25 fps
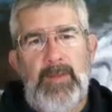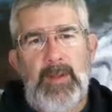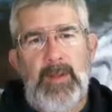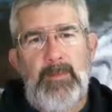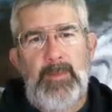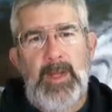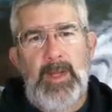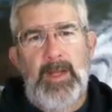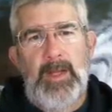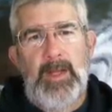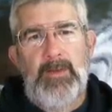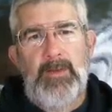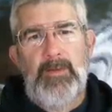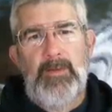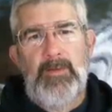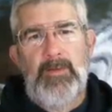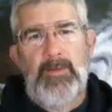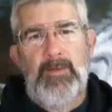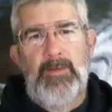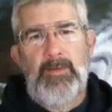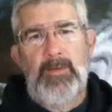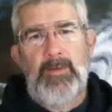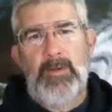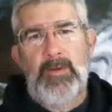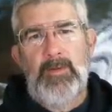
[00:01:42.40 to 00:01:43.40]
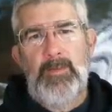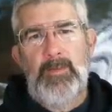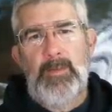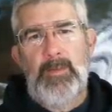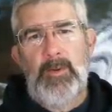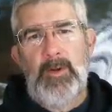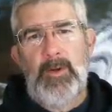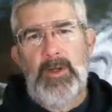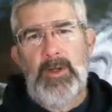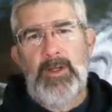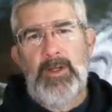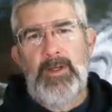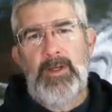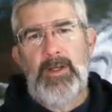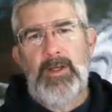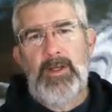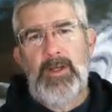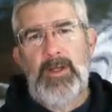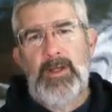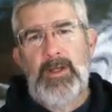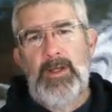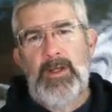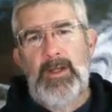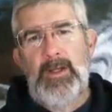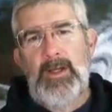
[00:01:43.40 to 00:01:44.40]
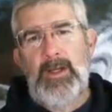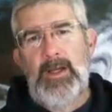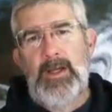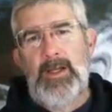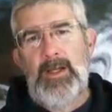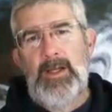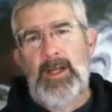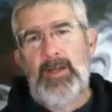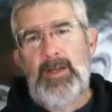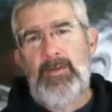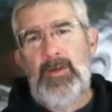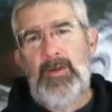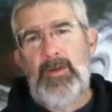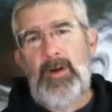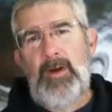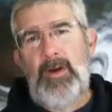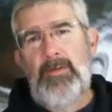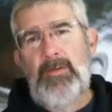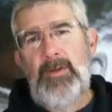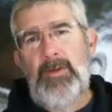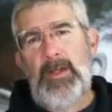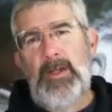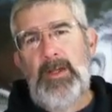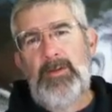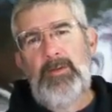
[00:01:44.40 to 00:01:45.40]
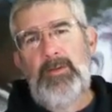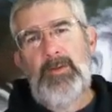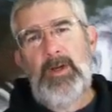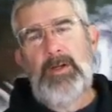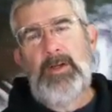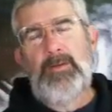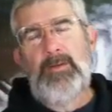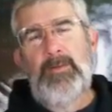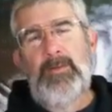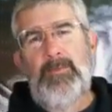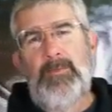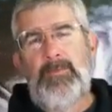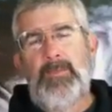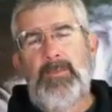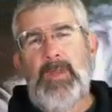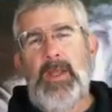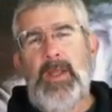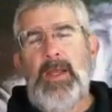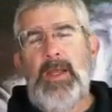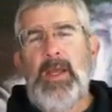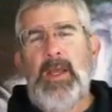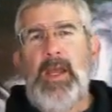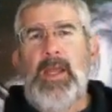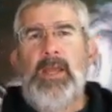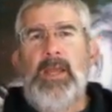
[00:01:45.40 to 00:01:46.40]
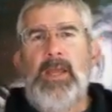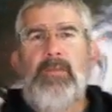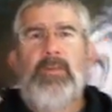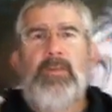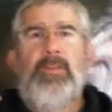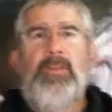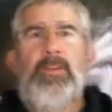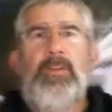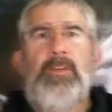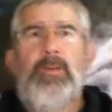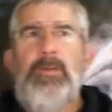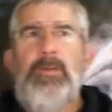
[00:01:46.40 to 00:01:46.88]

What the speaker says: that passes through this point and heads off in that direction. If it's a